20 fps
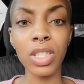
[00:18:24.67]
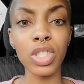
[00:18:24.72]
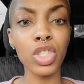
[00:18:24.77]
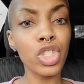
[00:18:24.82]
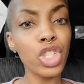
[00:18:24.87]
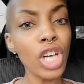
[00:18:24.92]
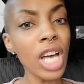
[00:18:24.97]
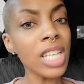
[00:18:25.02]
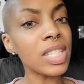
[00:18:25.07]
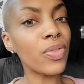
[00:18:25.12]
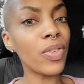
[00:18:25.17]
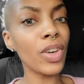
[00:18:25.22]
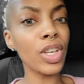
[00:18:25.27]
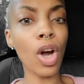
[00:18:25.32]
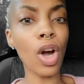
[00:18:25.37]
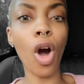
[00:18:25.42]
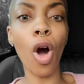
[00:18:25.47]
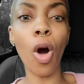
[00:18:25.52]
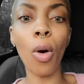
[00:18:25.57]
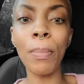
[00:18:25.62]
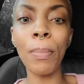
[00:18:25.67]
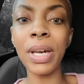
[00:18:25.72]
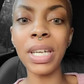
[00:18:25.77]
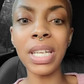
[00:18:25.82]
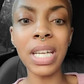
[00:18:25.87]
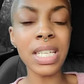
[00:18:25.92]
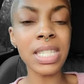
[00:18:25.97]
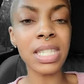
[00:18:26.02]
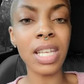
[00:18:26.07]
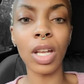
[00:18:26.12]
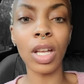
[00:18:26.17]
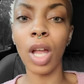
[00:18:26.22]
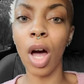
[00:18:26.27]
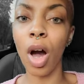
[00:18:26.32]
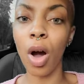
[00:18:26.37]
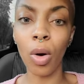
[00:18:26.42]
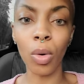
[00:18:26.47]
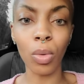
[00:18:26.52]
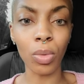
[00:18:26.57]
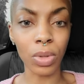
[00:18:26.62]
just for your obedience
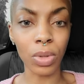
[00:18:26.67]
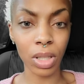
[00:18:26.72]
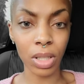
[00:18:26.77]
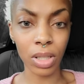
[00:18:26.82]
alone.